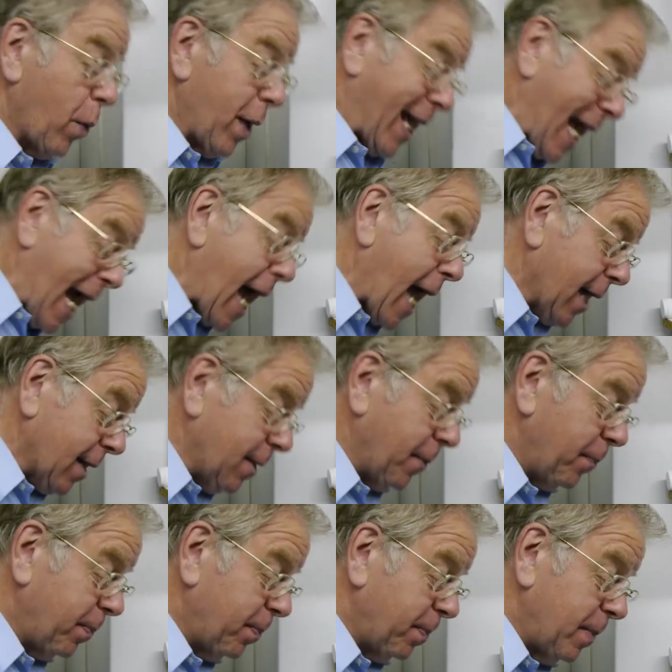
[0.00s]
we can,
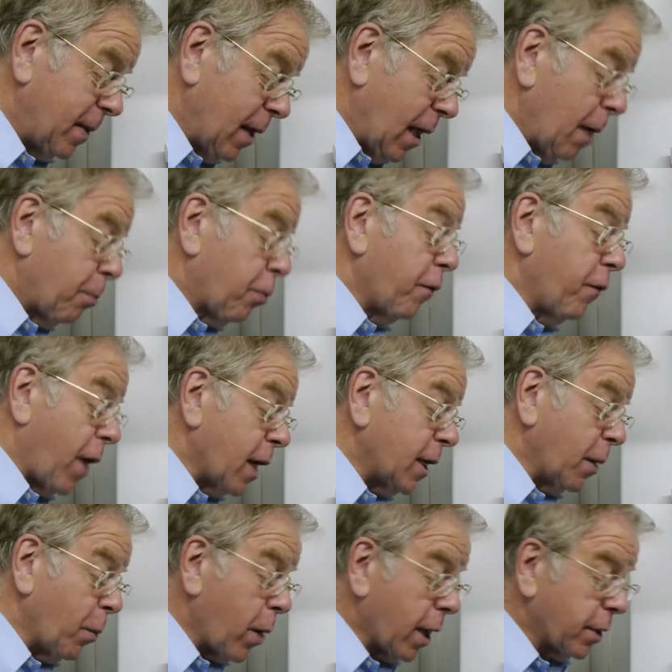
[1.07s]

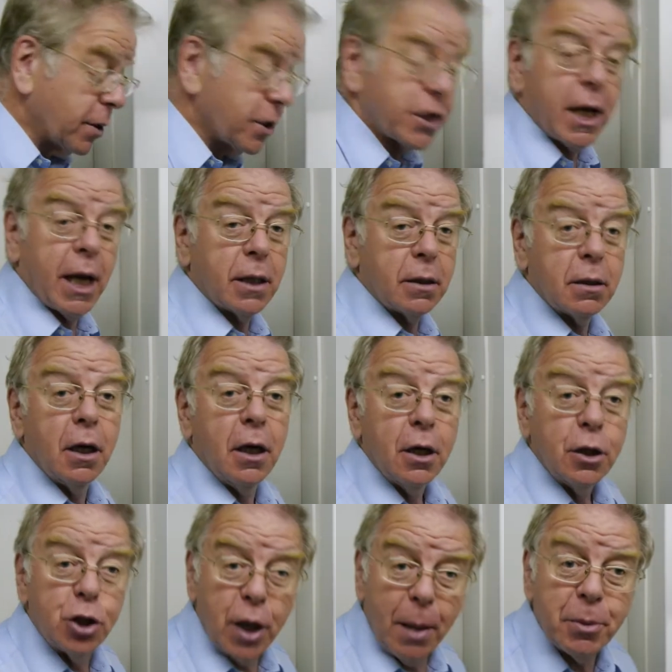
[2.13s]
provided we understand
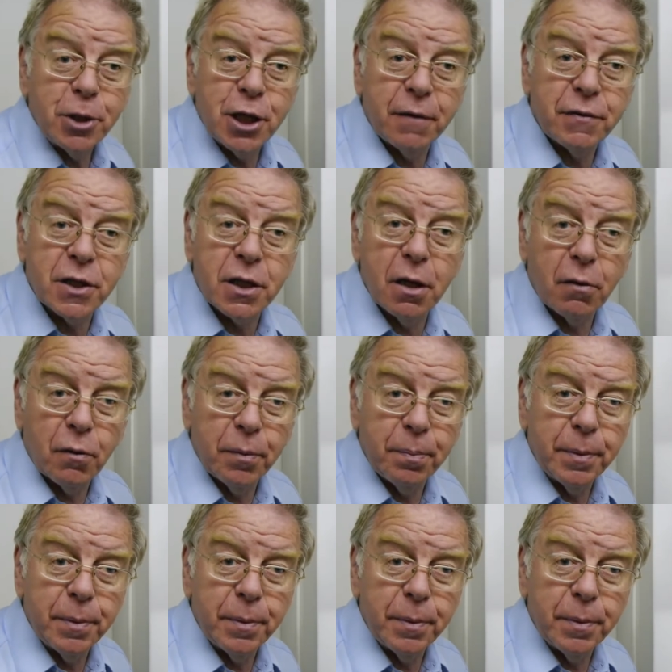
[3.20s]
Chebyshev's theorem.